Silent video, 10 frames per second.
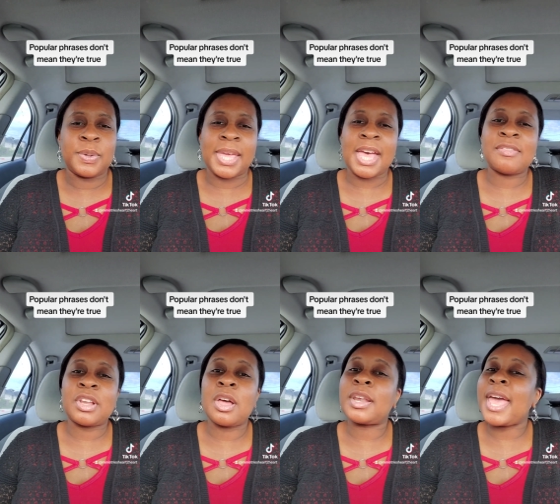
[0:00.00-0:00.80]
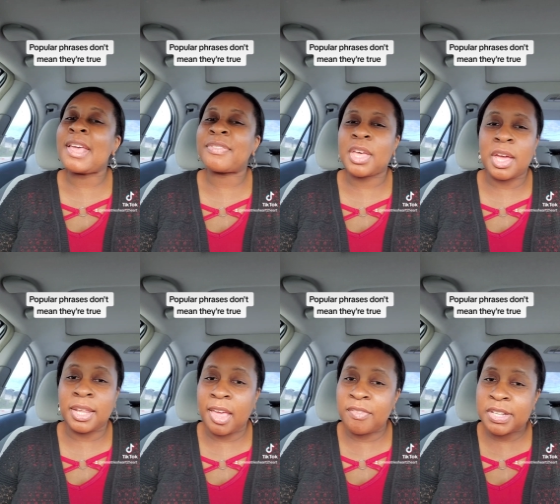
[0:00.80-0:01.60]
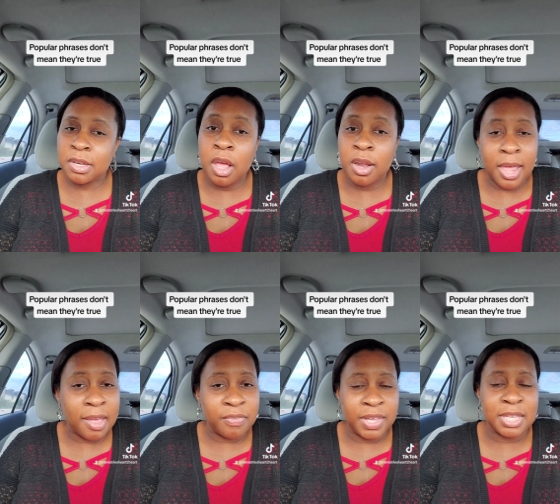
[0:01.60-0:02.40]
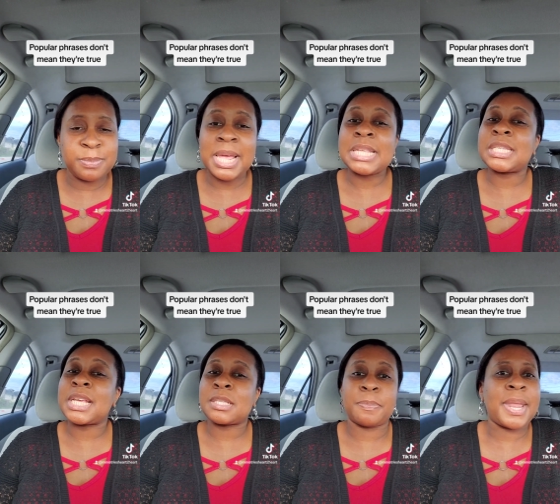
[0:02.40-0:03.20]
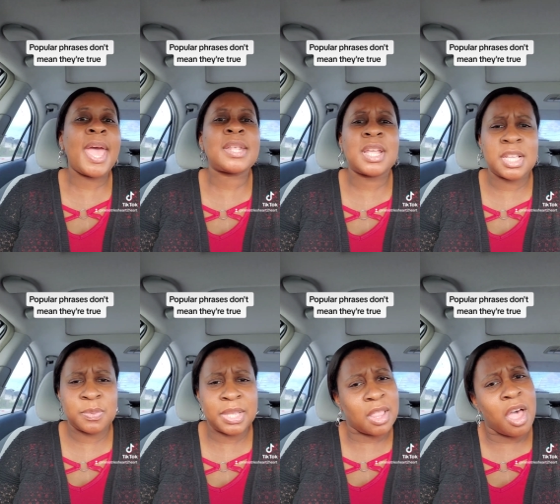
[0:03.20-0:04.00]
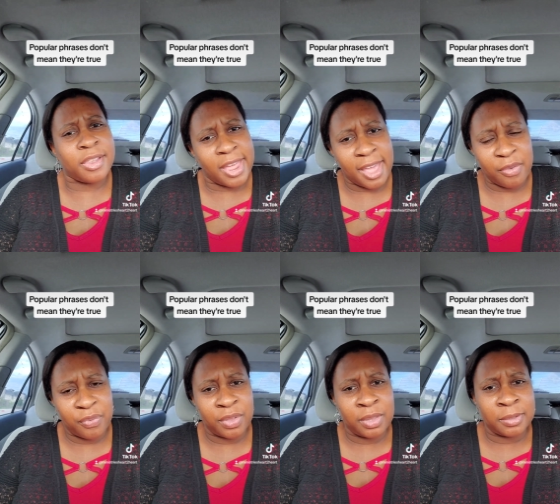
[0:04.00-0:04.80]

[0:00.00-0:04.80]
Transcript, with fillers: We have long life. God gave us long life. He blessed us, blessed us with long life.